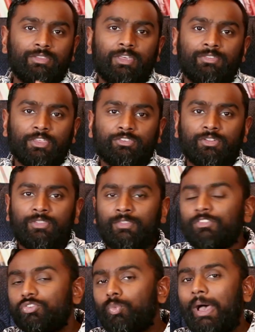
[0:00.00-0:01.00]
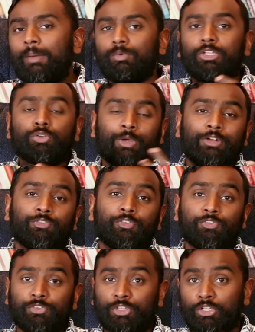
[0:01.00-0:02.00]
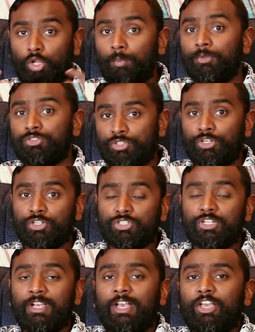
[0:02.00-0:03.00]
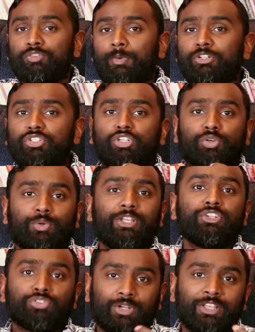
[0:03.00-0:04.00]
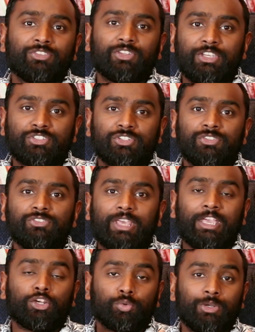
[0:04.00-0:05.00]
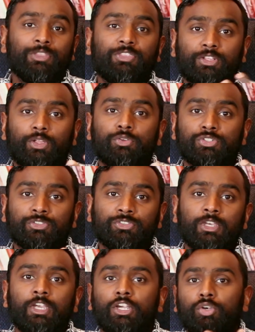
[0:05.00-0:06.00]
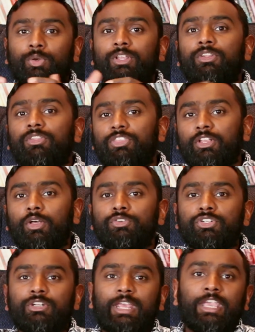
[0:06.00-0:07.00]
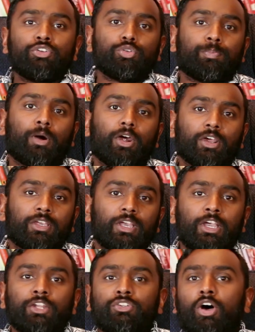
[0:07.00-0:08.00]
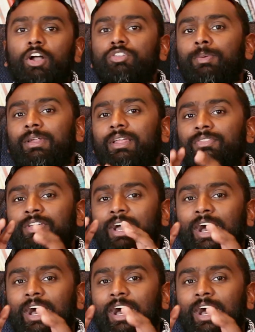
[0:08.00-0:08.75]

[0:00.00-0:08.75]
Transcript: in, in, this. And this is why I'm really grateful for the global church, especially Korean translations and Korean theologians. Korean theologian Andrew Park talks about the